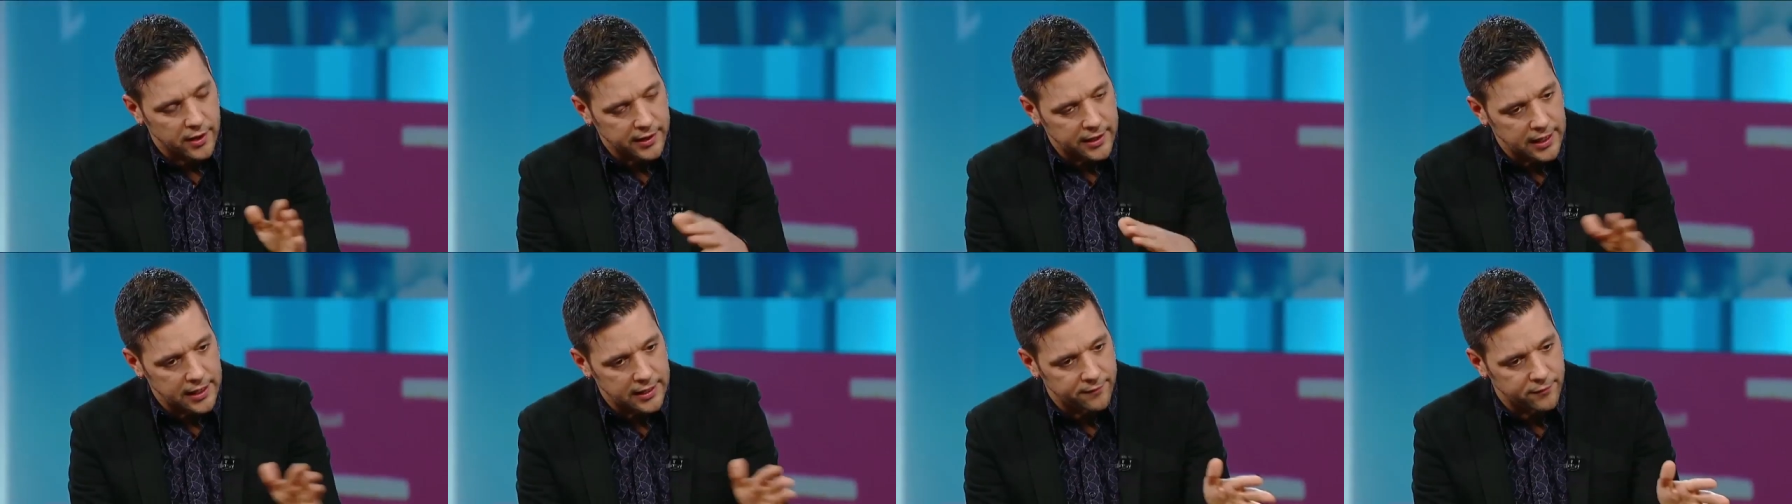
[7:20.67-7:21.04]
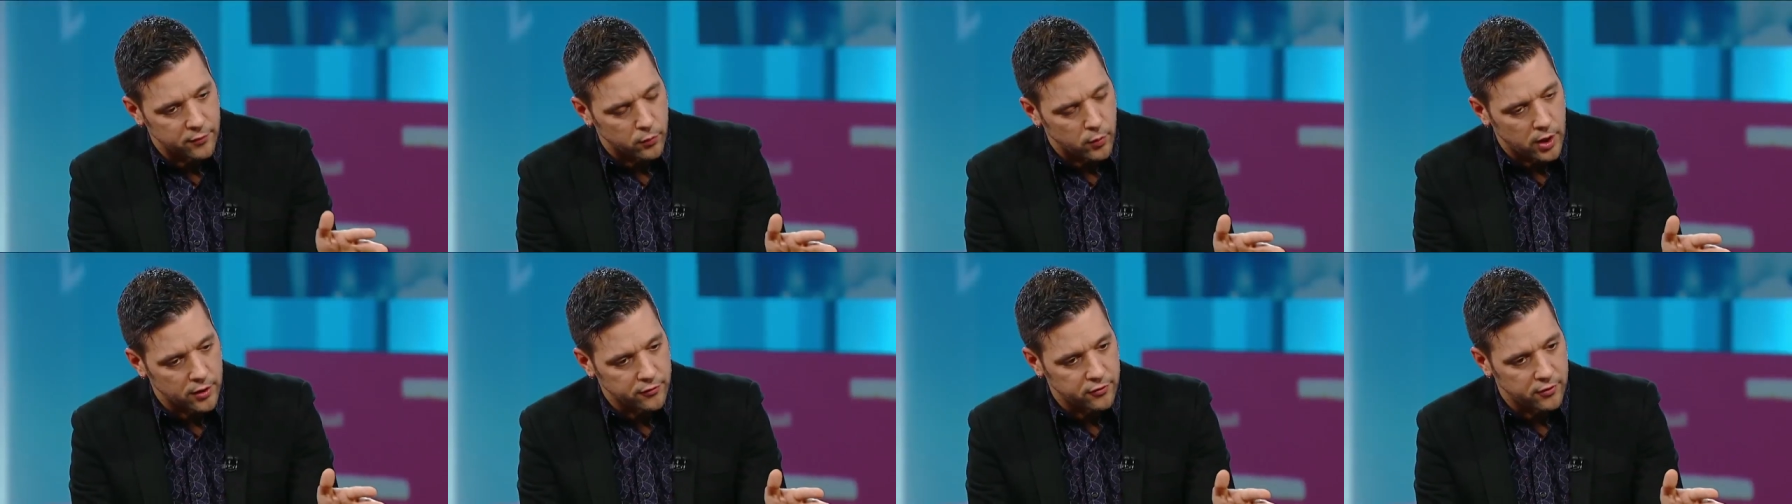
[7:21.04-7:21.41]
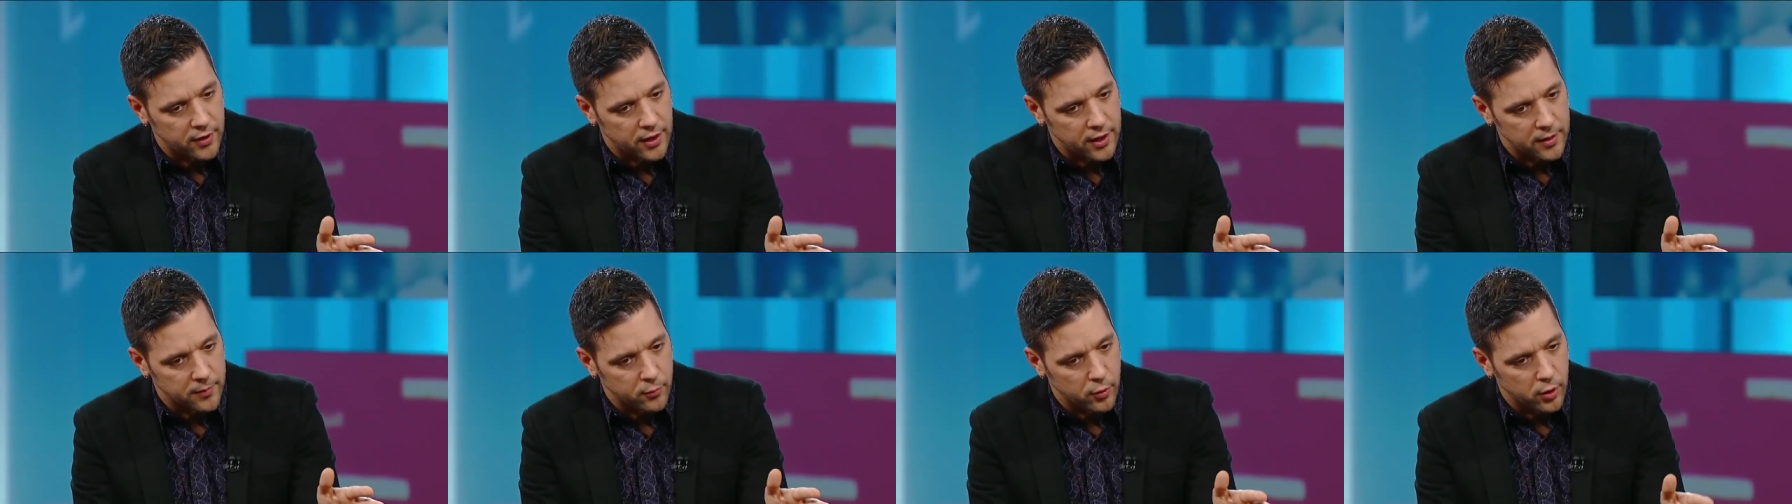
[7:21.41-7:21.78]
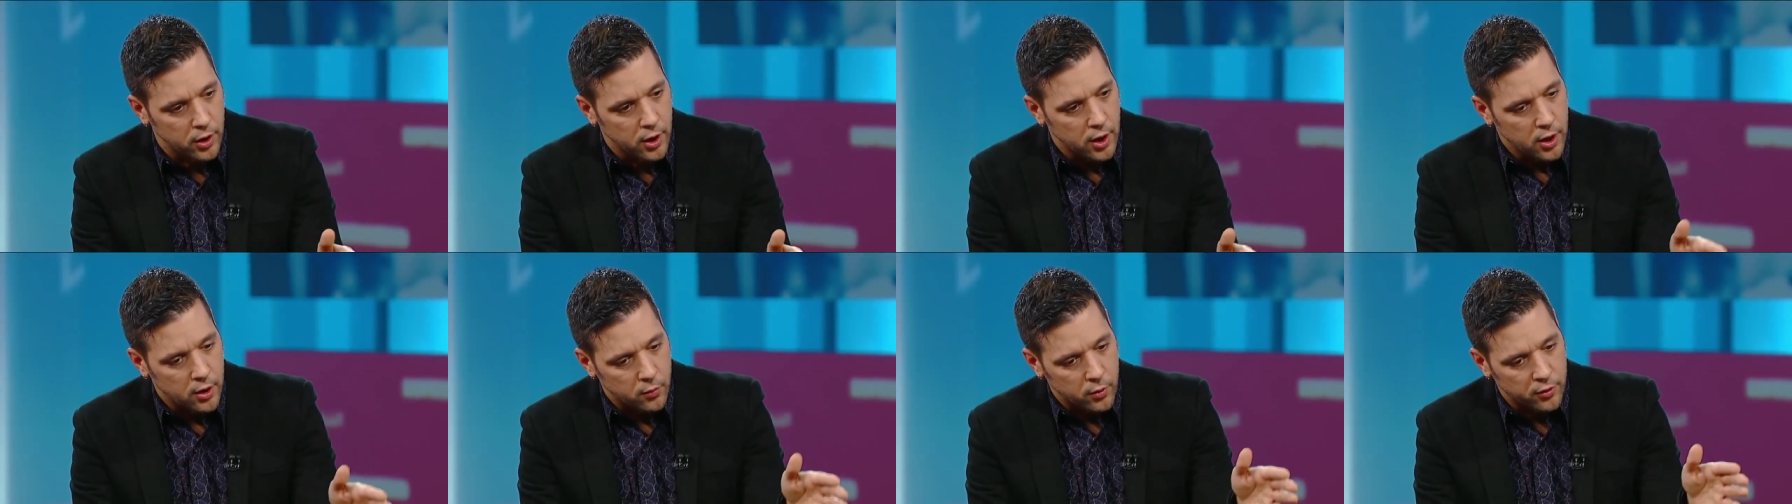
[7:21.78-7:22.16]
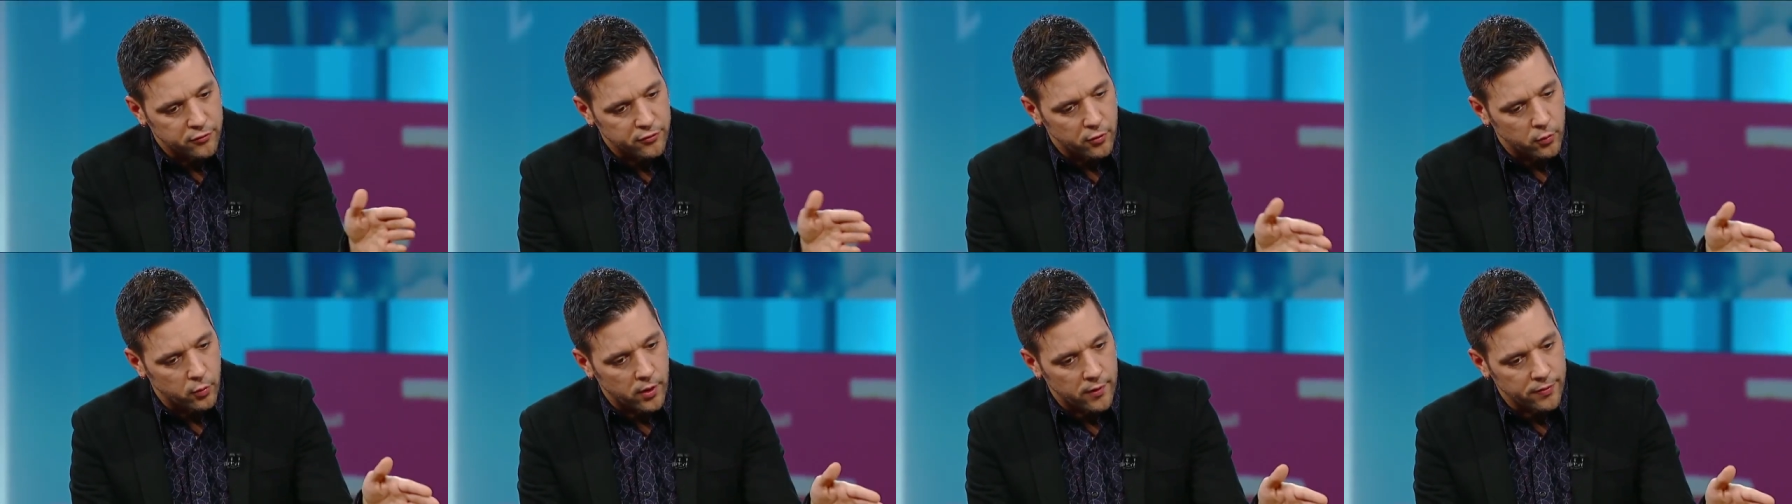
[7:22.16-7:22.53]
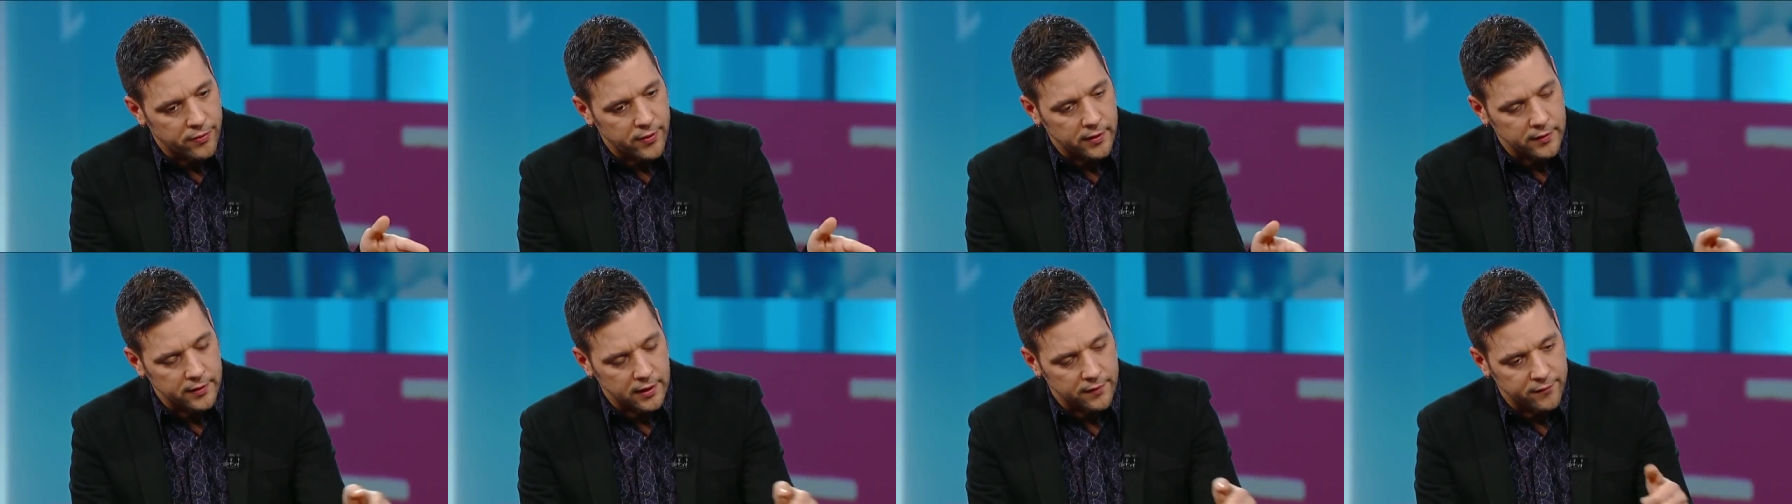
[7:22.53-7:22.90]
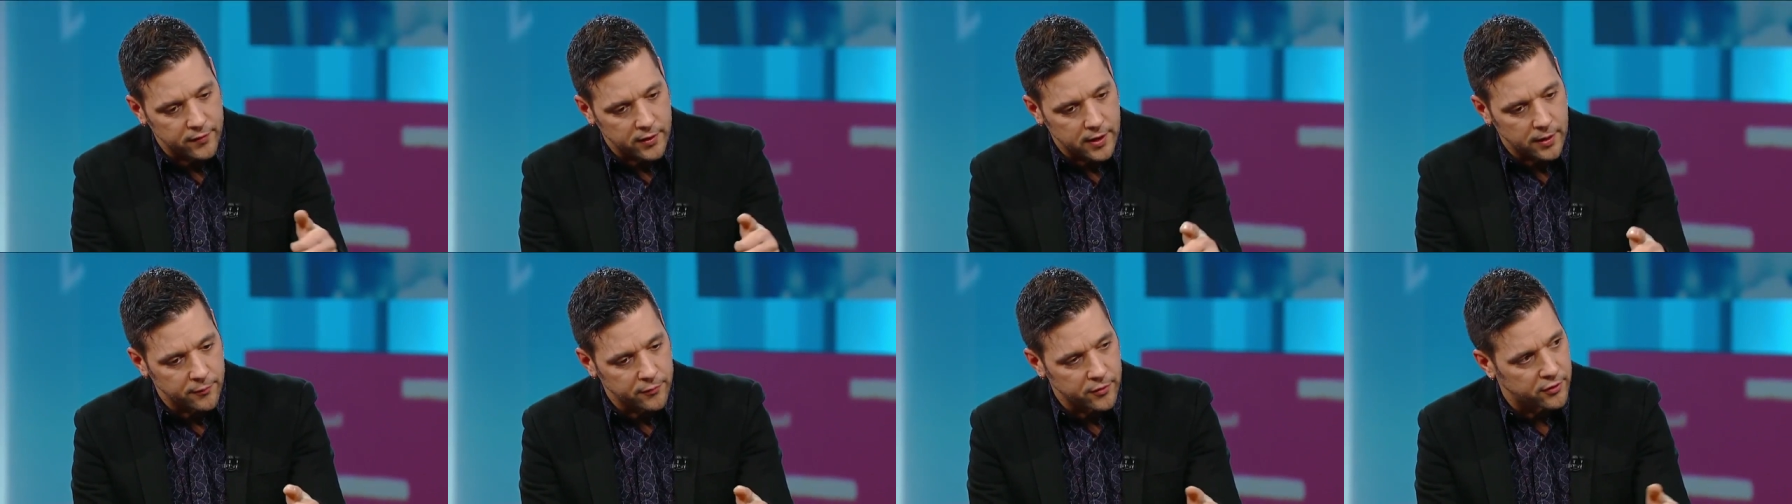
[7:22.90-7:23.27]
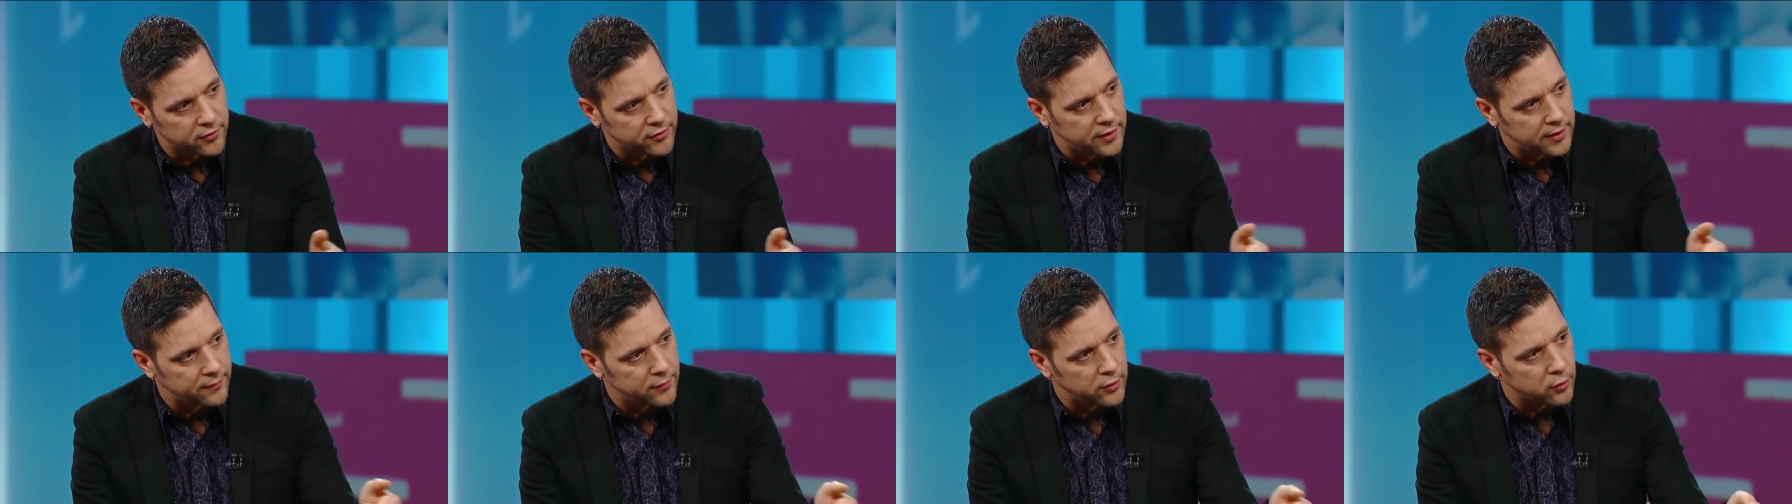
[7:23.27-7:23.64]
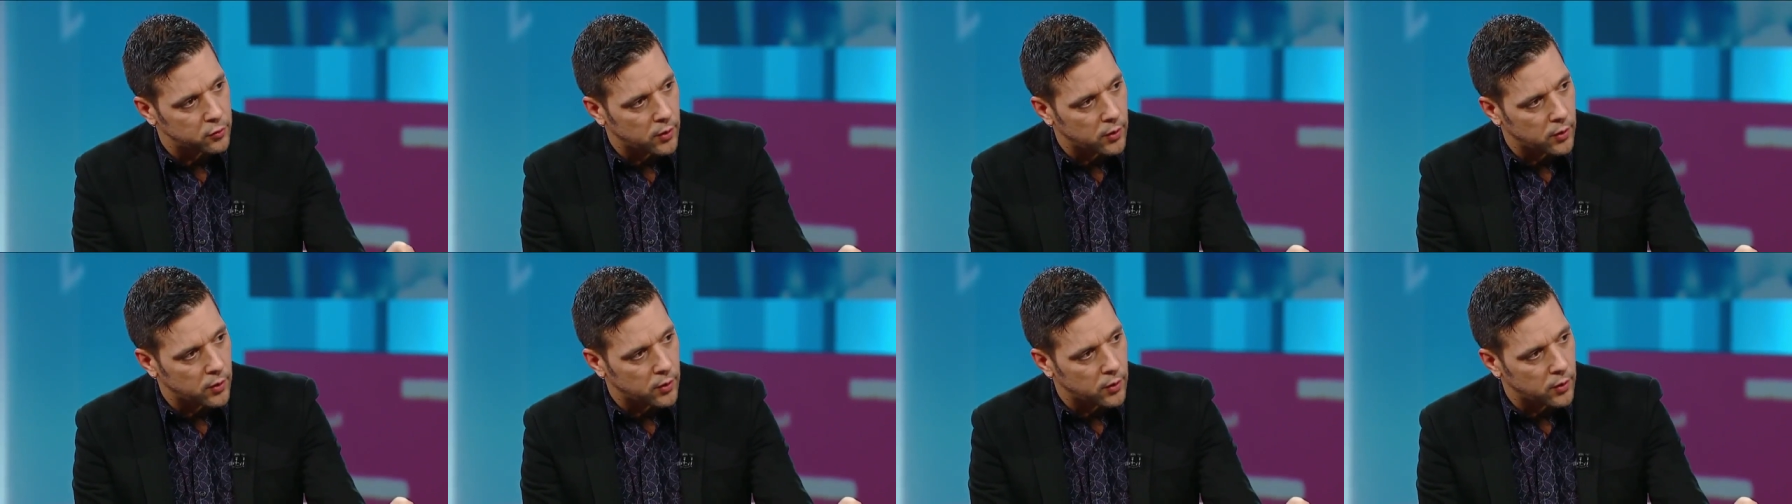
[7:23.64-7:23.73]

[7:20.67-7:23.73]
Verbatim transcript: that I can't even watch it anymore. What's the one thing that if it comes on T V,